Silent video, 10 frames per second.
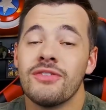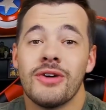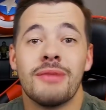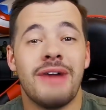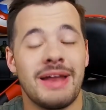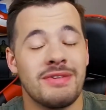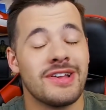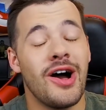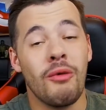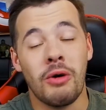Hey everyone, my name is
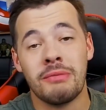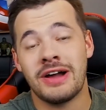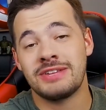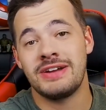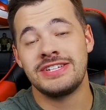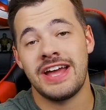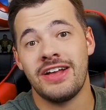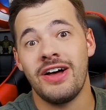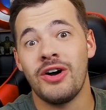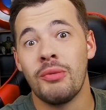Kyle. Welcome back to my
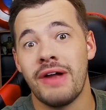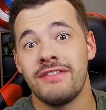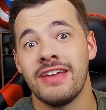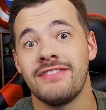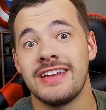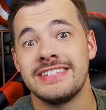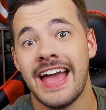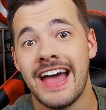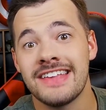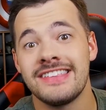channel. I hope you're having a
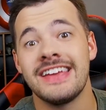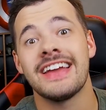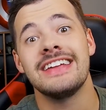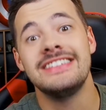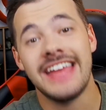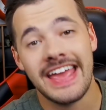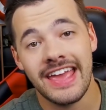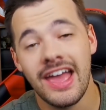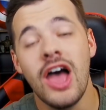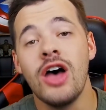fantastic
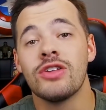day.